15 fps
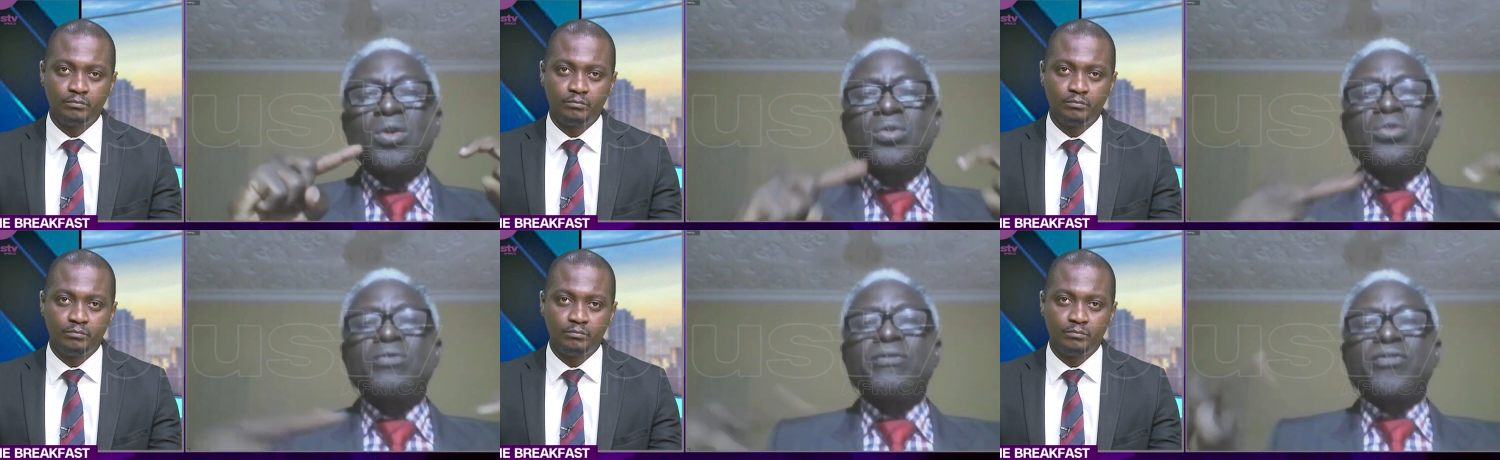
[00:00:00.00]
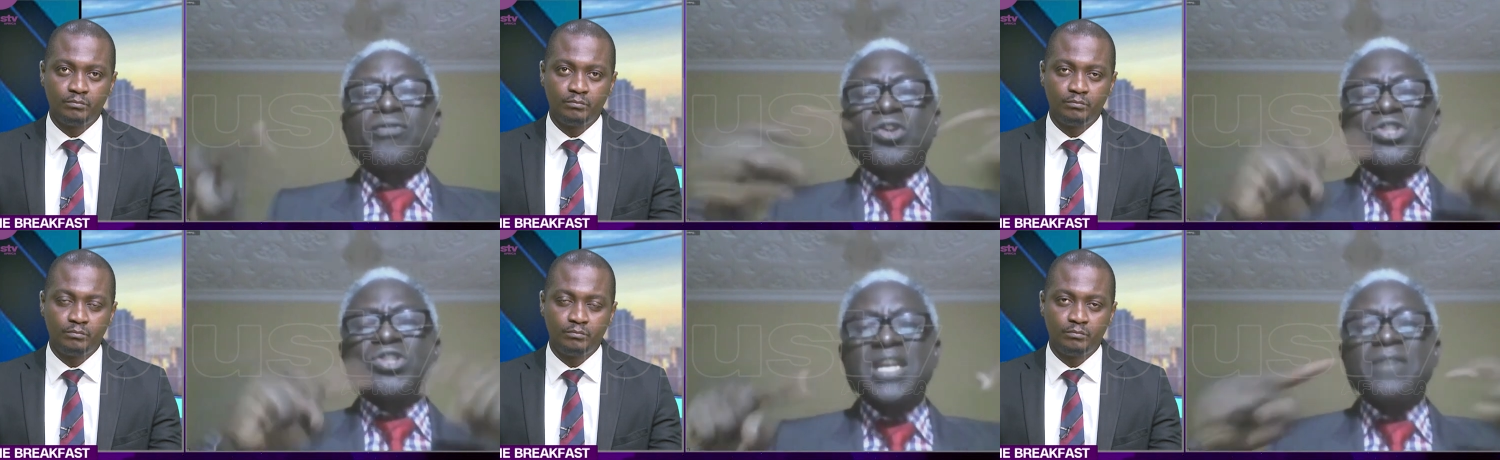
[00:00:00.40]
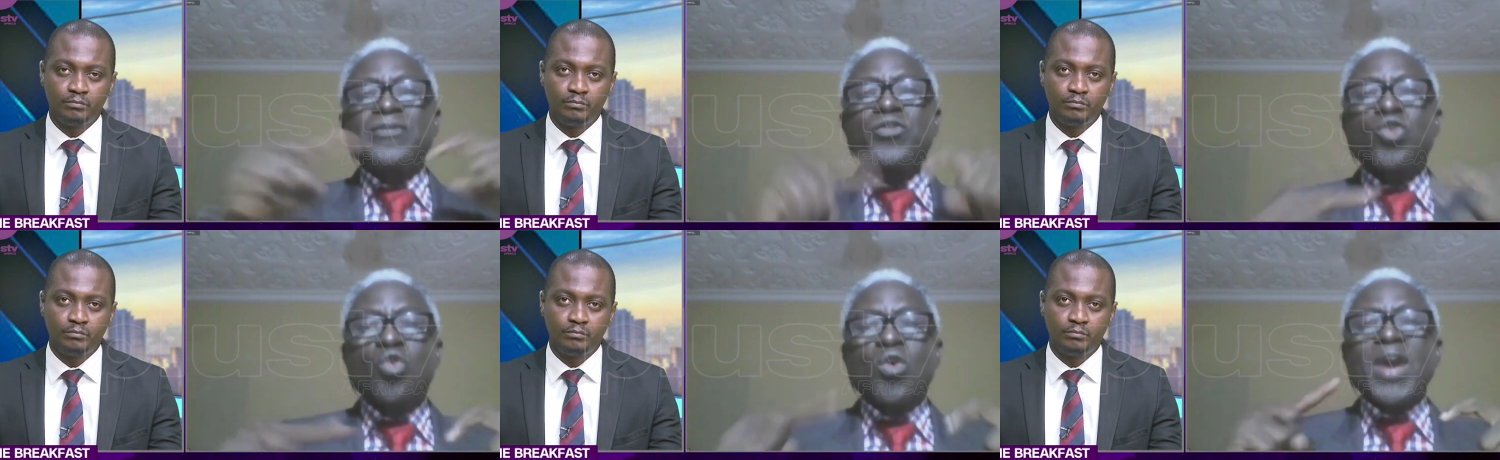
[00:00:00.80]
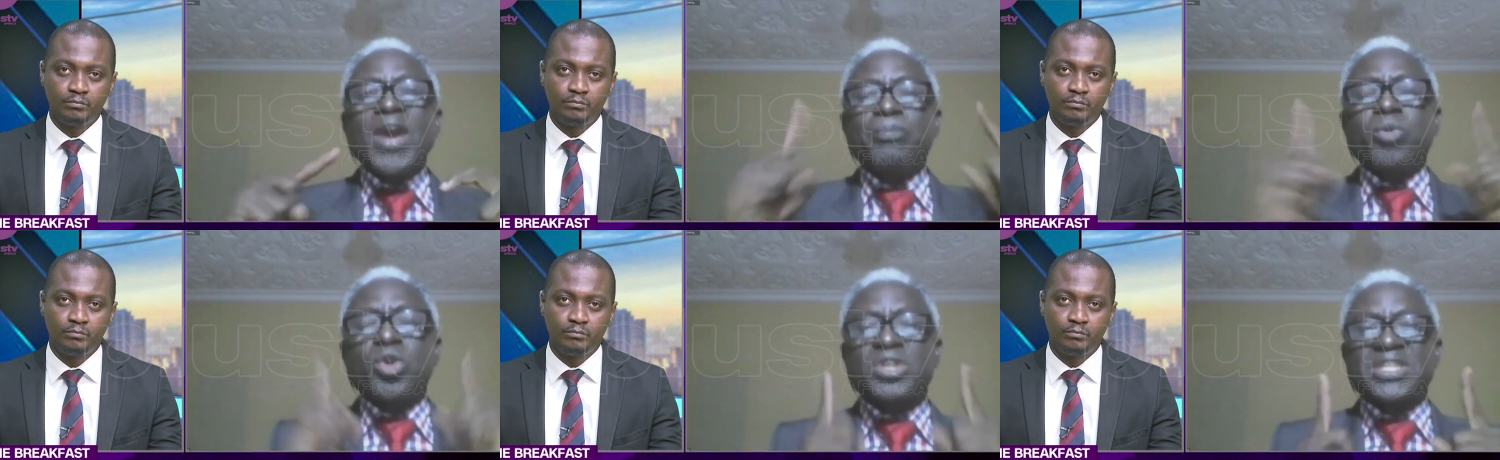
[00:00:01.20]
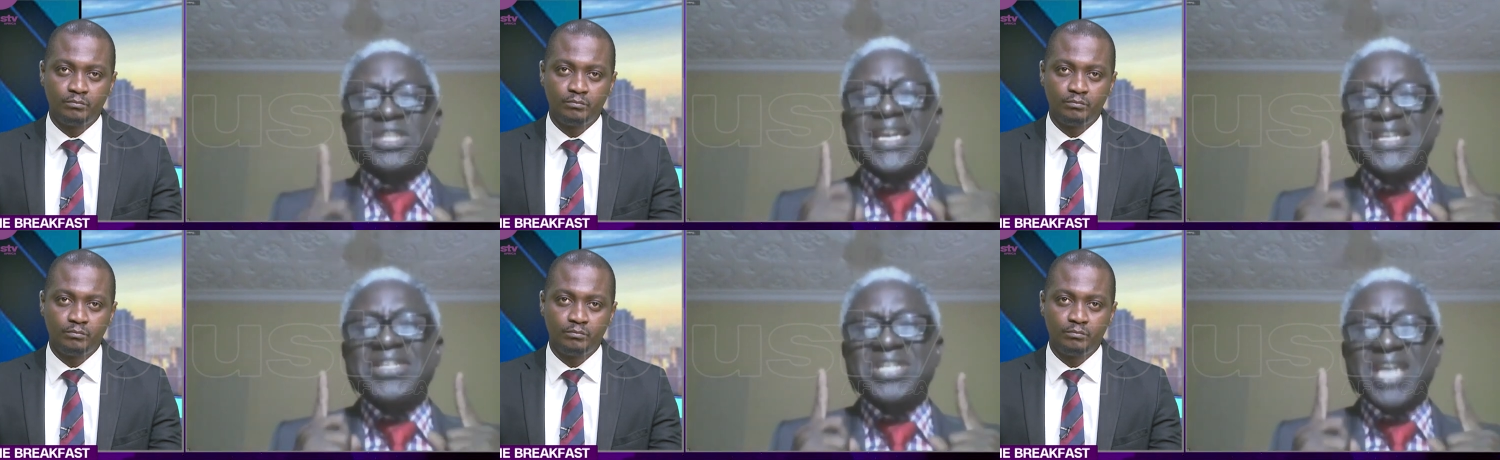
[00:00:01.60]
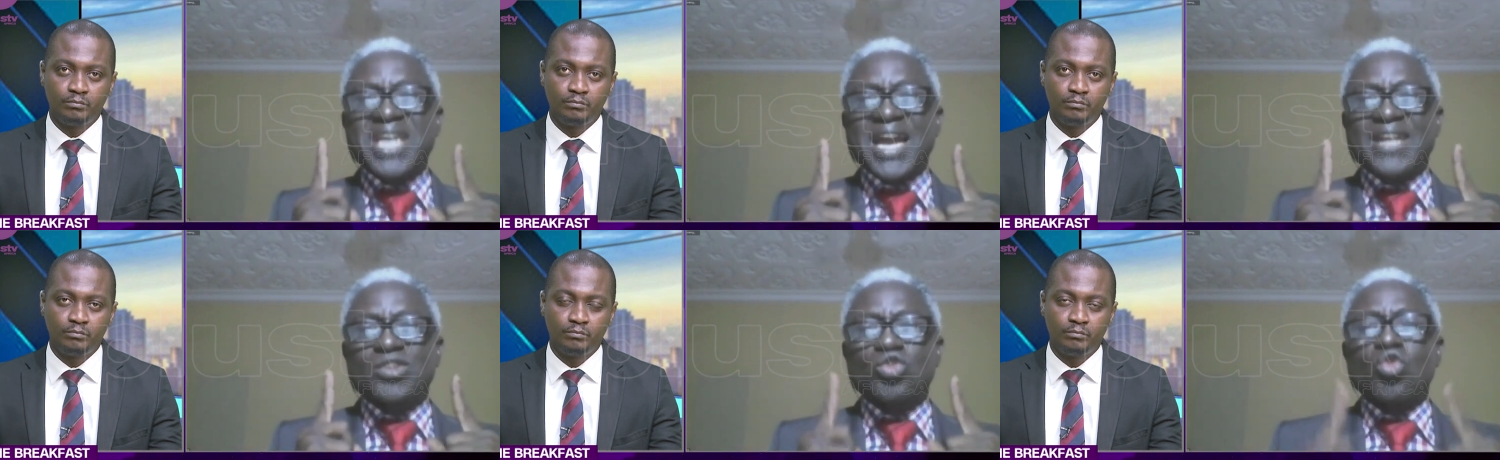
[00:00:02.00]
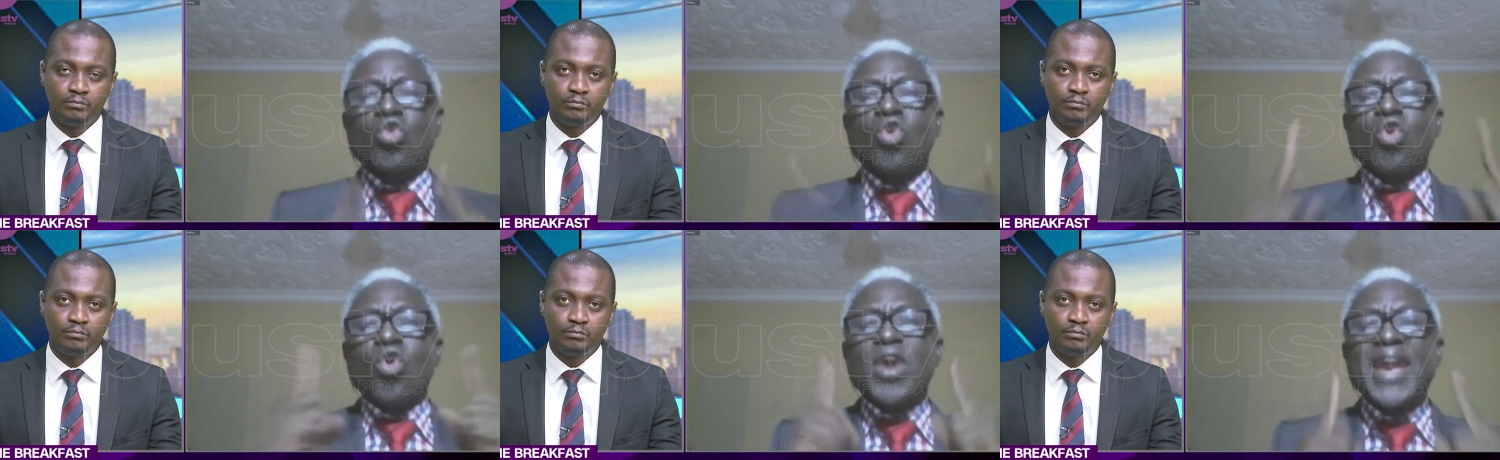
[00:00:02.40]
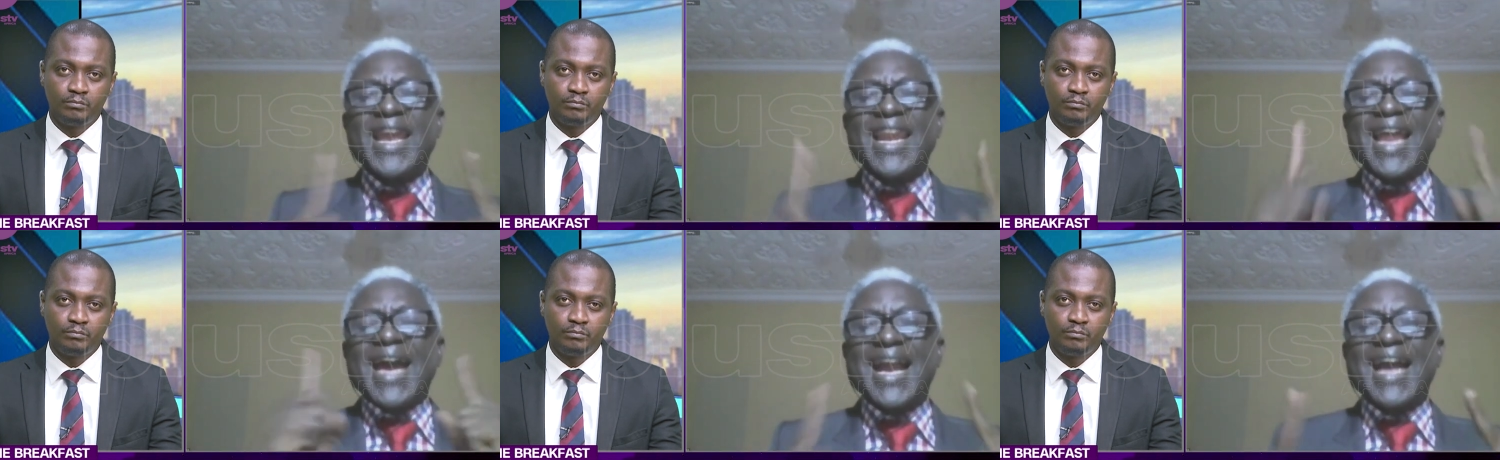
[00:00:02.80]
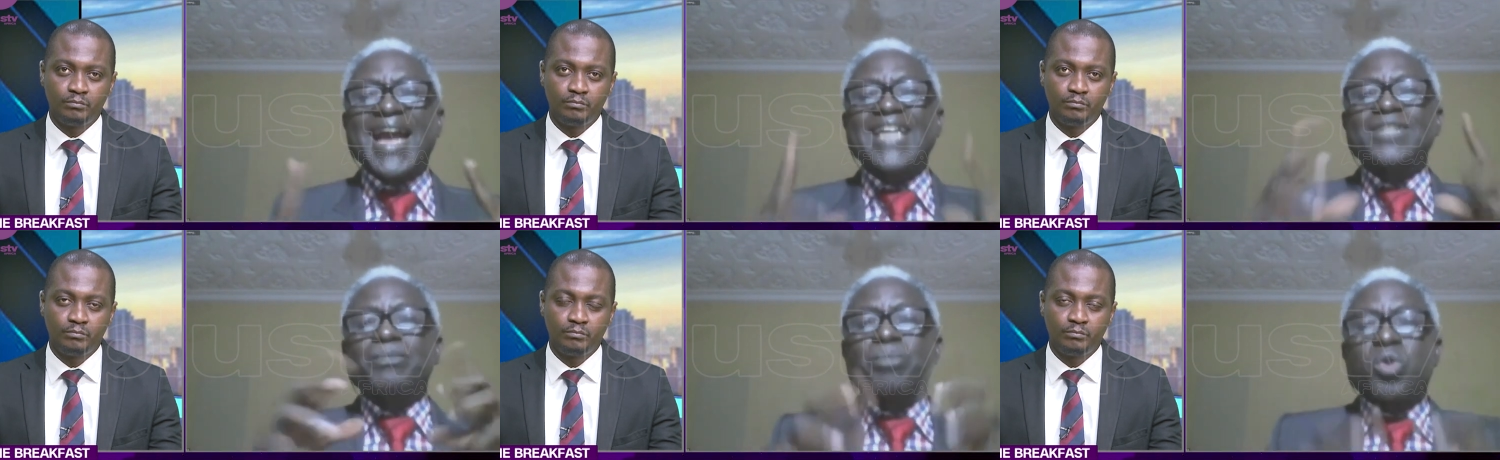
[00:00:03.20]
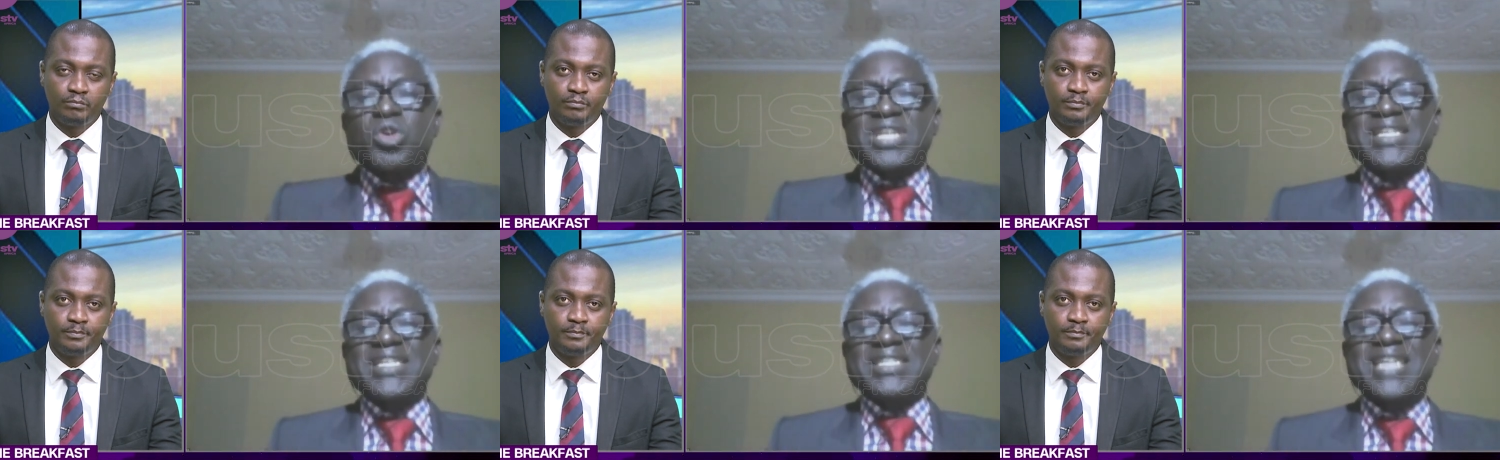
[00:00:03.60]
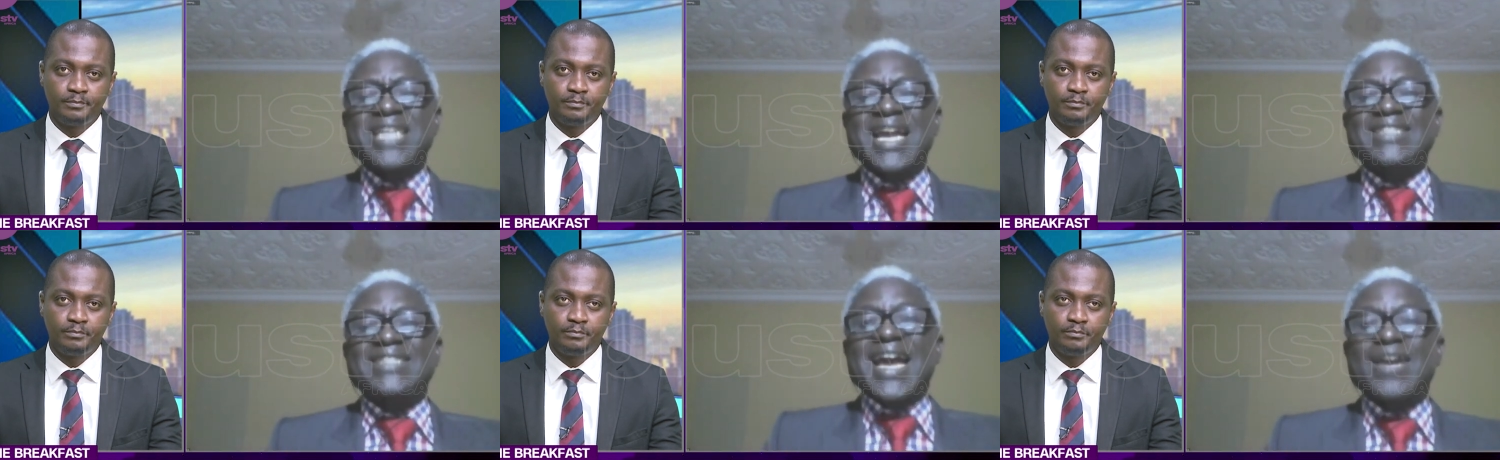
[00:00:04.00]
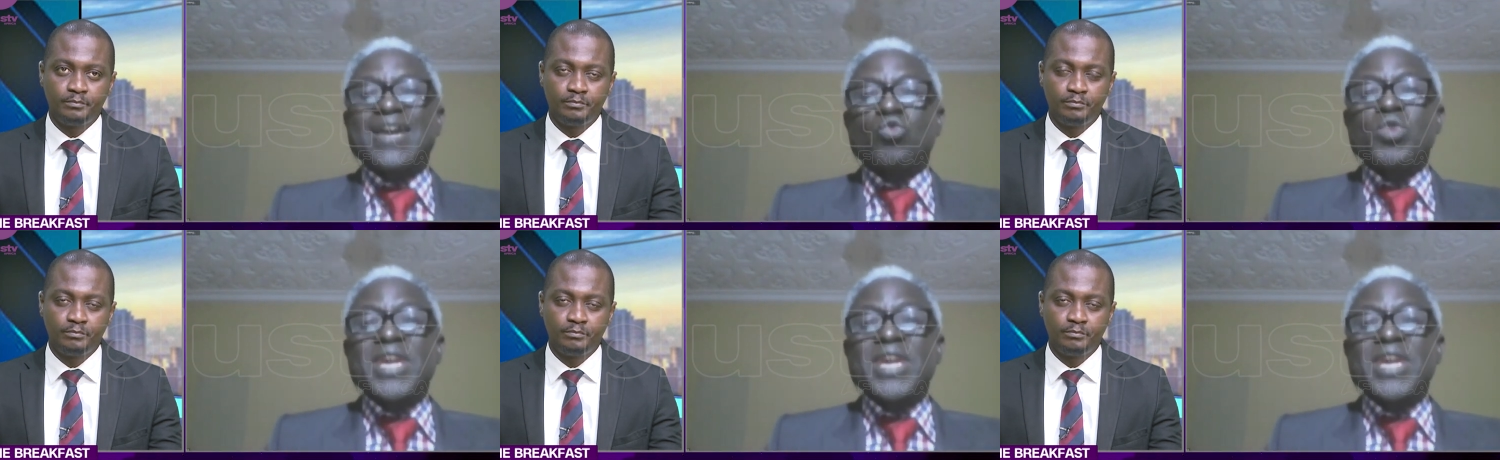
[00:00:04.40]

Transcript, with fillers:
Speaker 1: fossil fuel potentials or oil and gas potentials that we